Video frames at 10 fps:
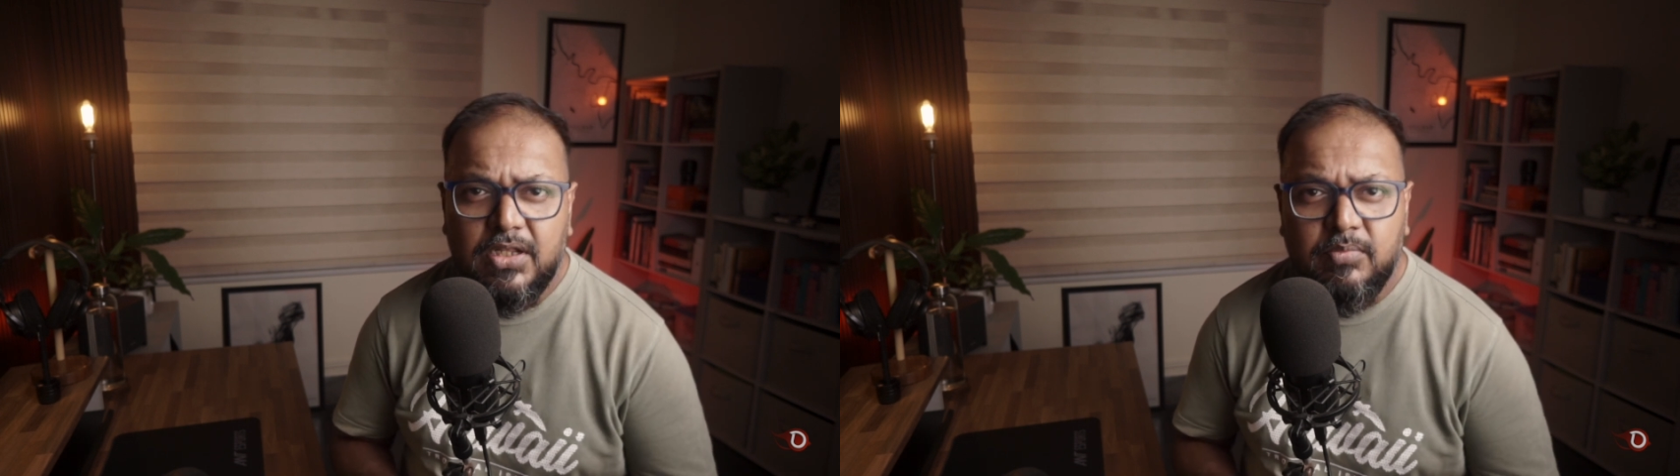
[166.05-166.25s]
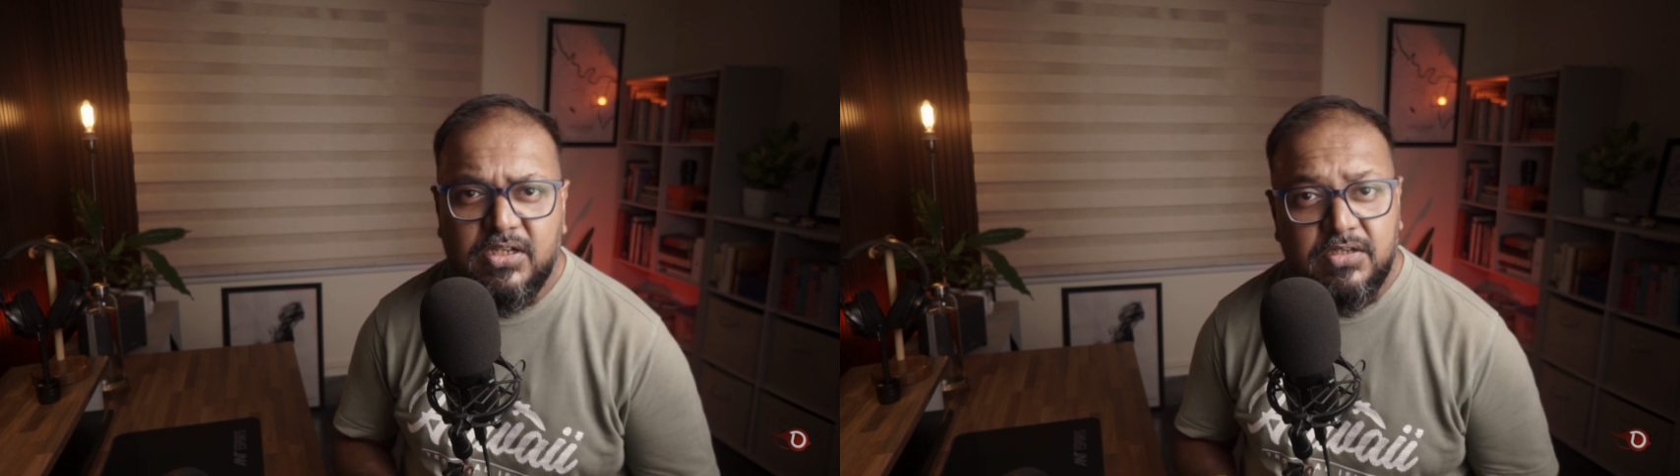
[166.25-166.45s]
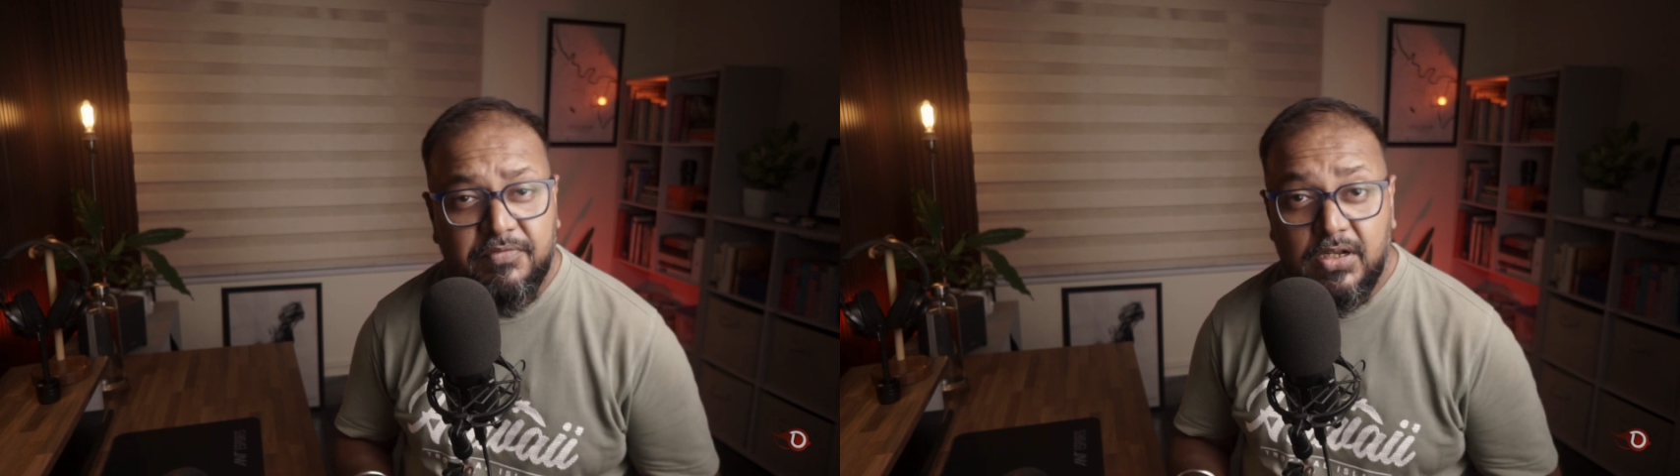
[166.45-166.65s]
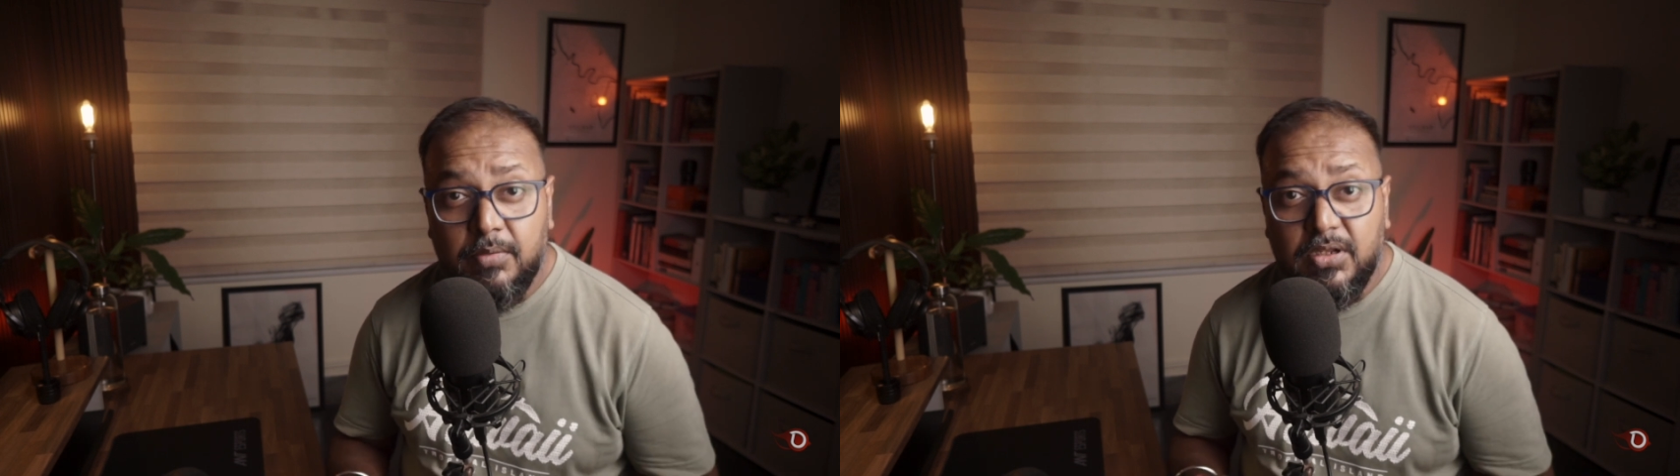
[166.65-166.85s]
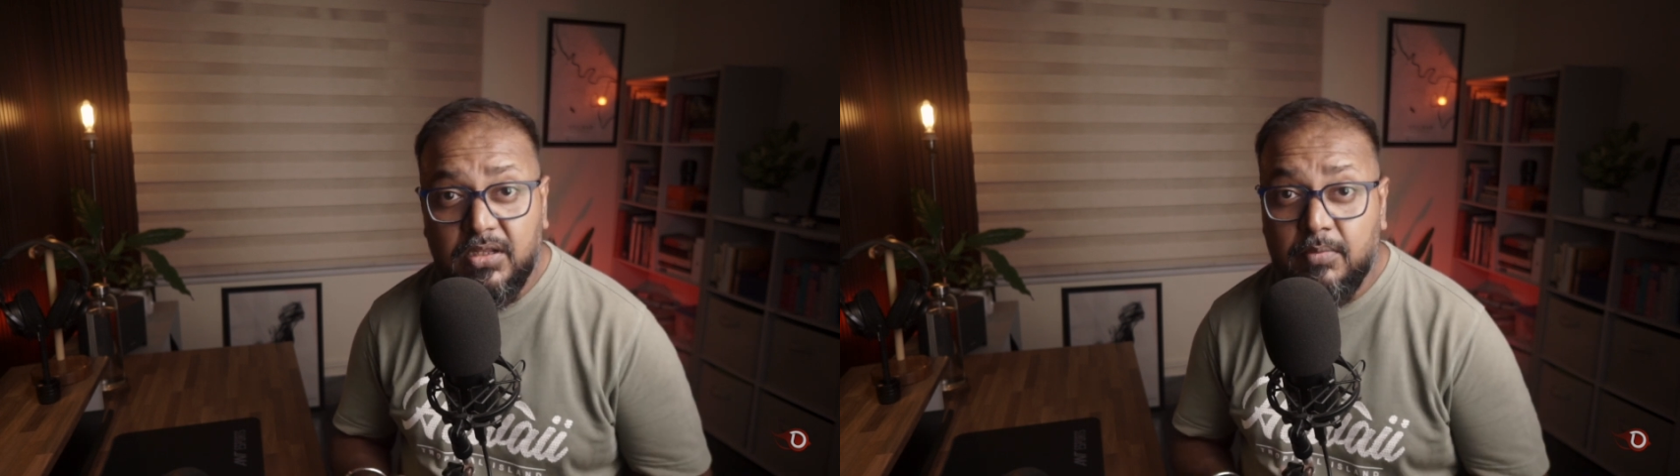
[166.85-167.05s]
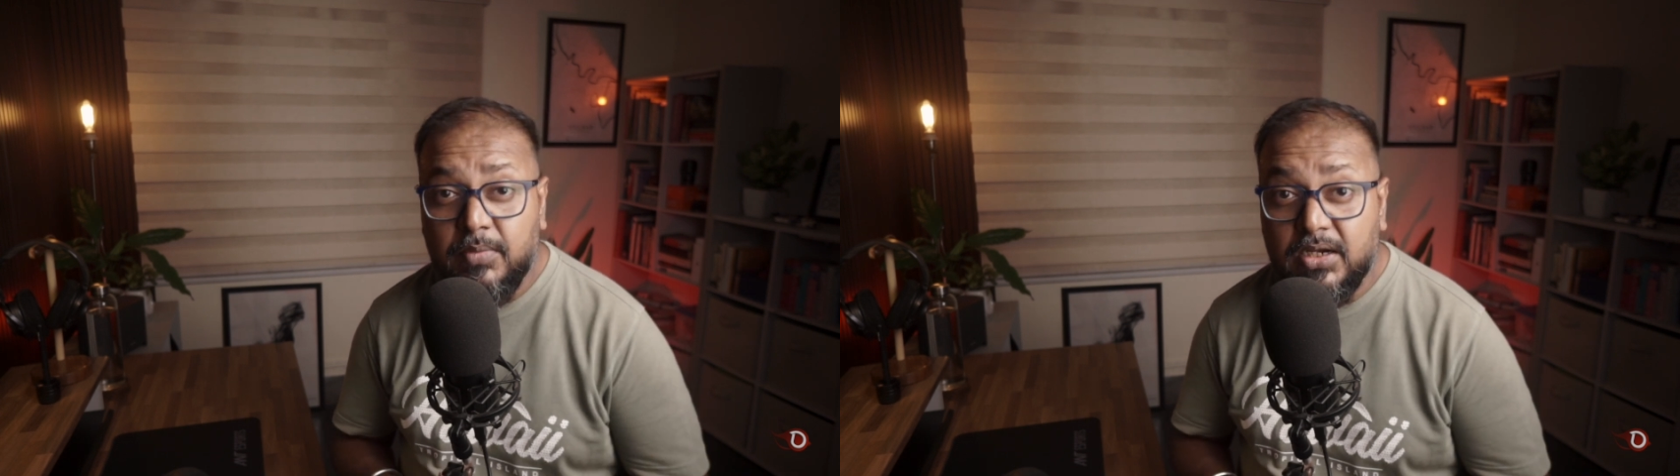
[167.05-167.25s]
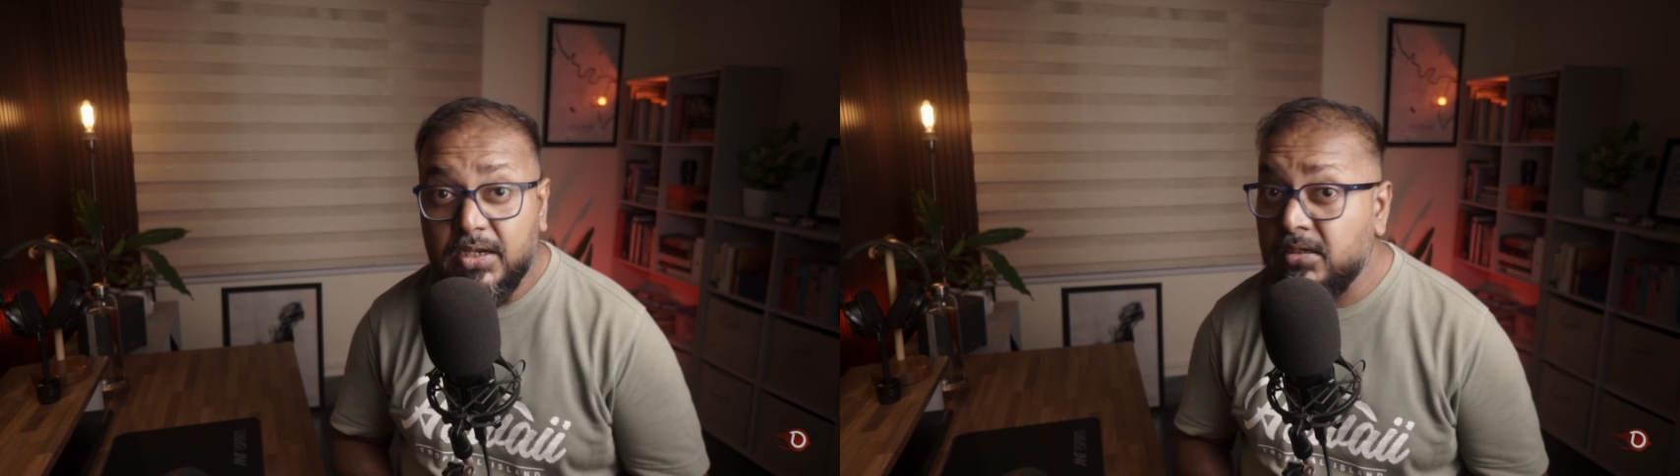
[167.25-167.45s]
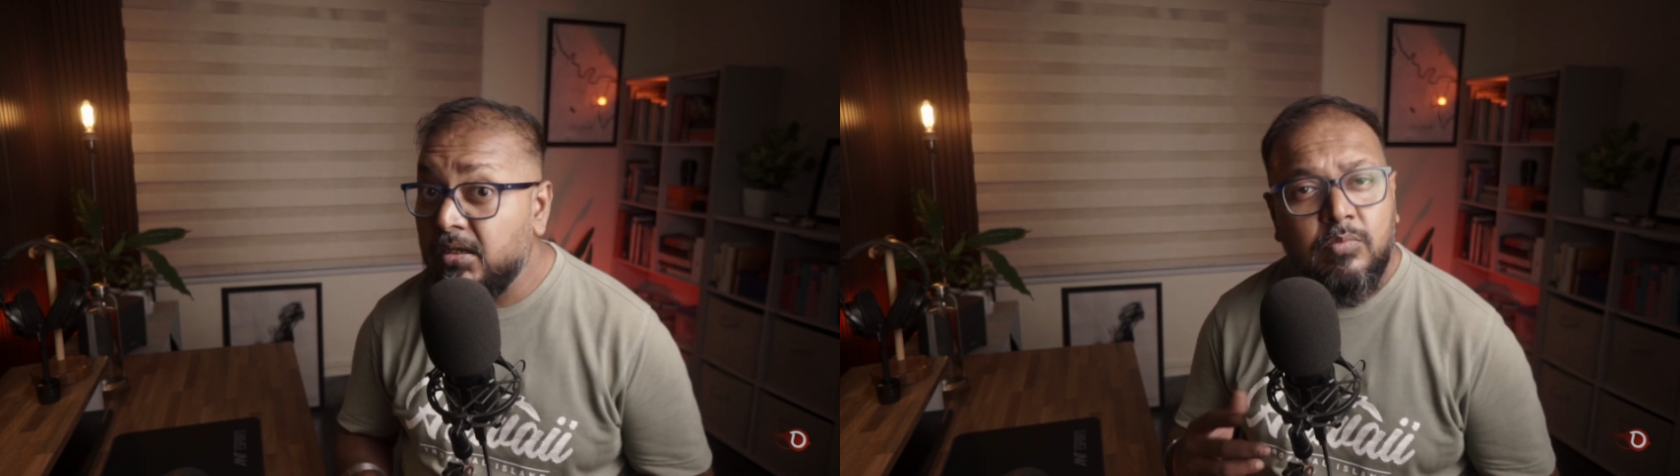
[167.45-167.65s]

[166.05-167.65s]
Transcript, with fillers: tablets available in the market.